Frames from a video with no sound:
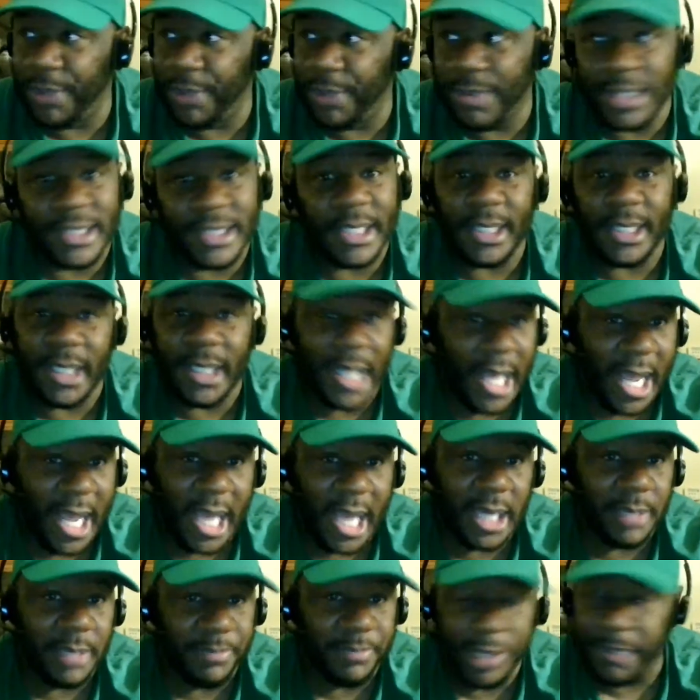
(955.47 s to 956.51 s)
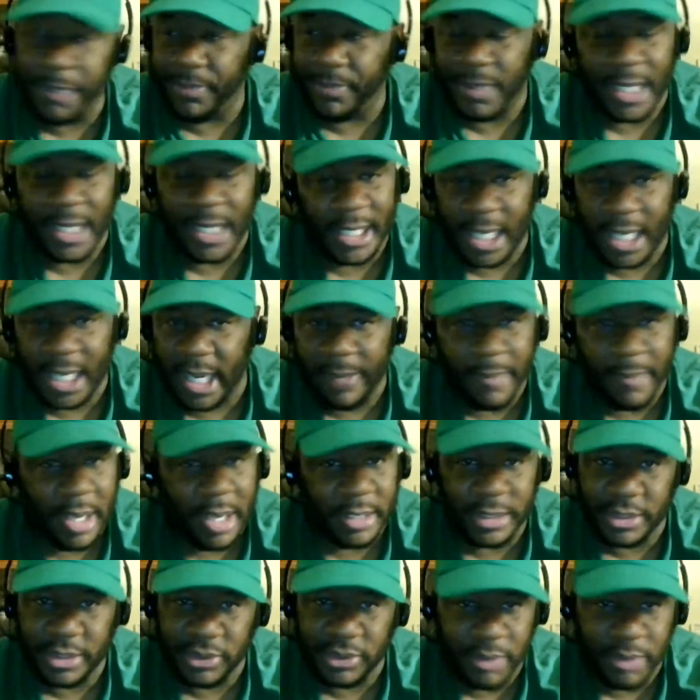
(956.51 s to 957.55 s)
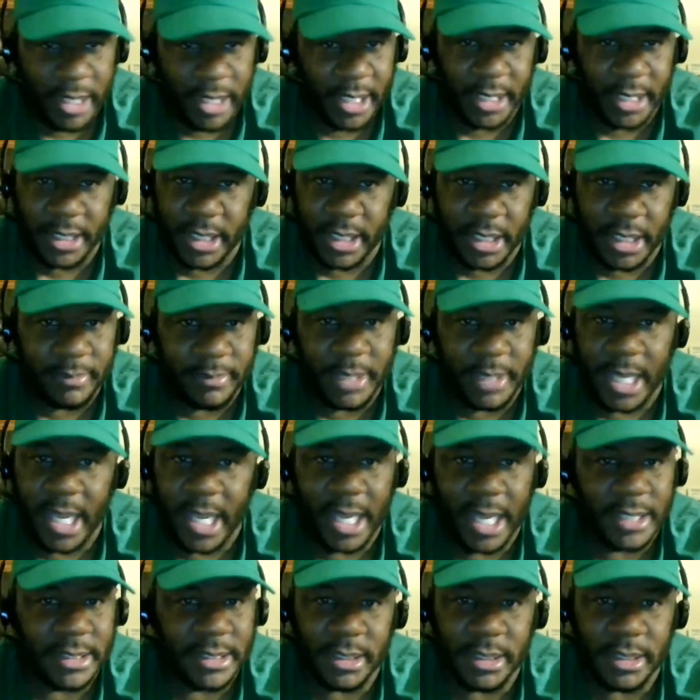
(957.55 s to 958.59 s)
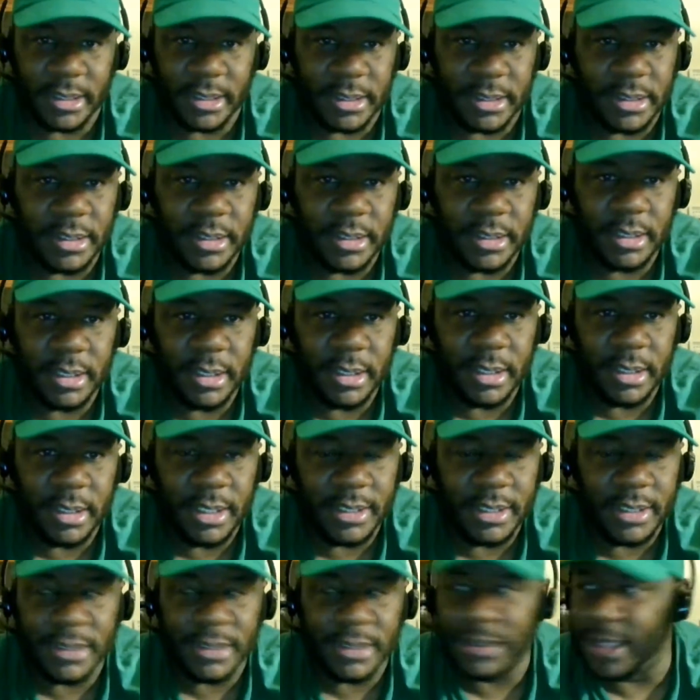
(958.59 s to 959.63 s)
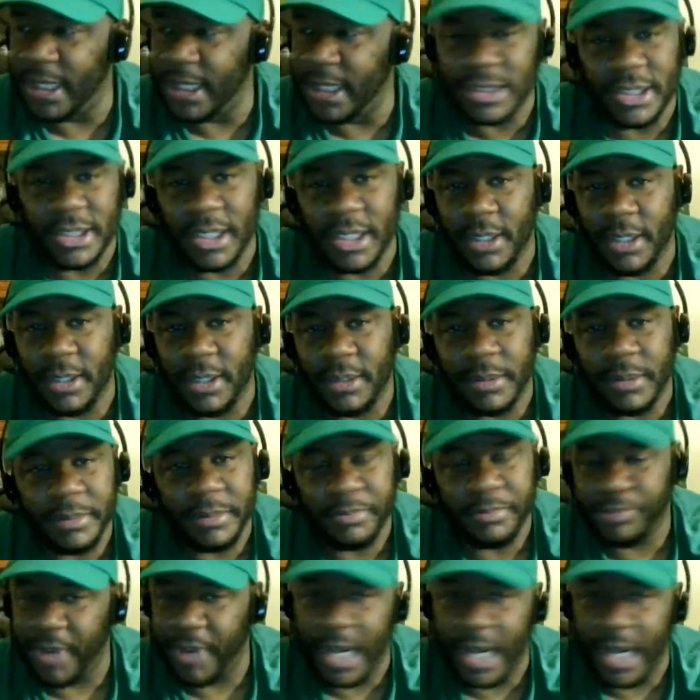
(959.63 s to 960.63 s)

It was a lot of people that came out to training camp last season. This year,